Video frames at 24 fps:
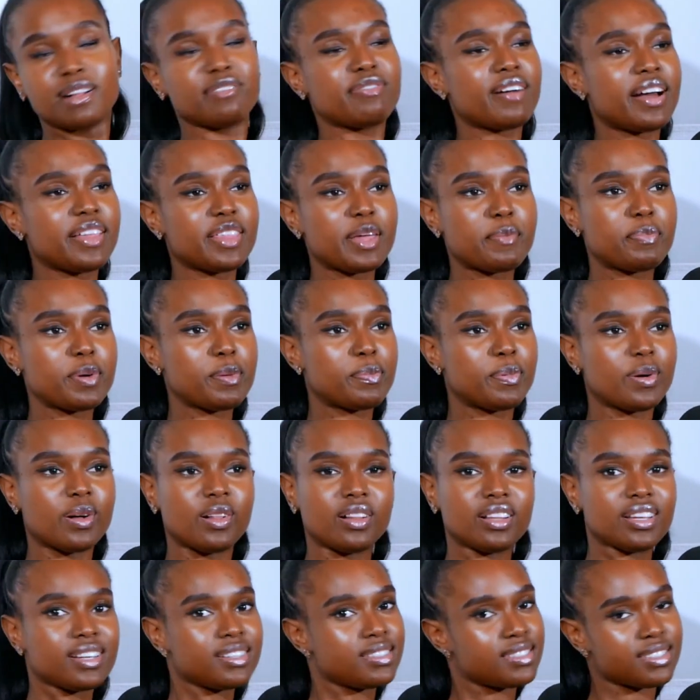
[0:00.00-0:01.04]
Well, for other
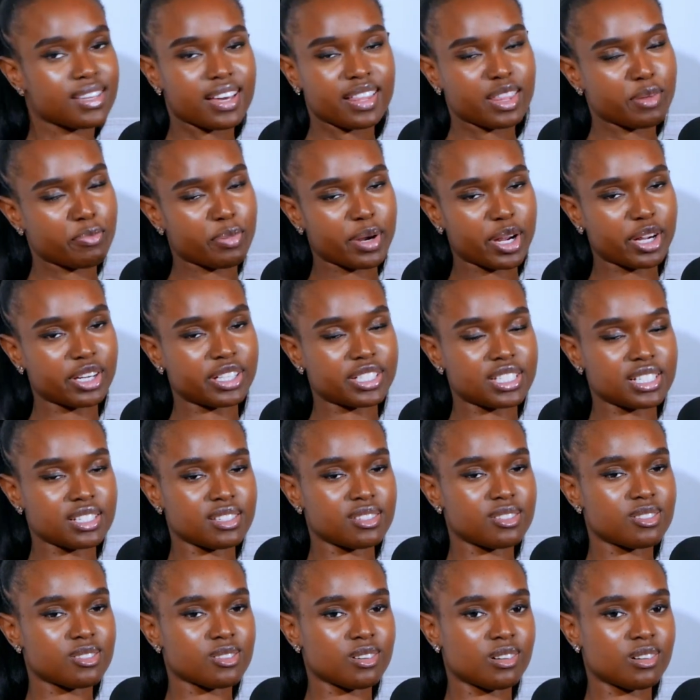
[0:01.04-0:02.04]
people, it's other priorities.